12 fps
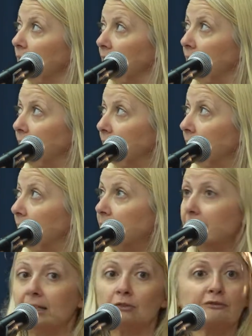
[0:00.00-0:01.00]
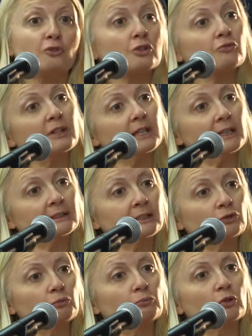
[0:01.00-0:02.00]
And then, of course, we get
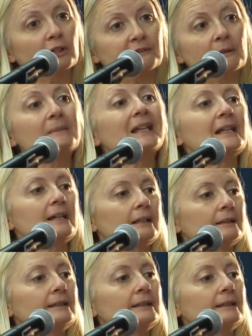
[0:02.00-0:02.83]
into more familiar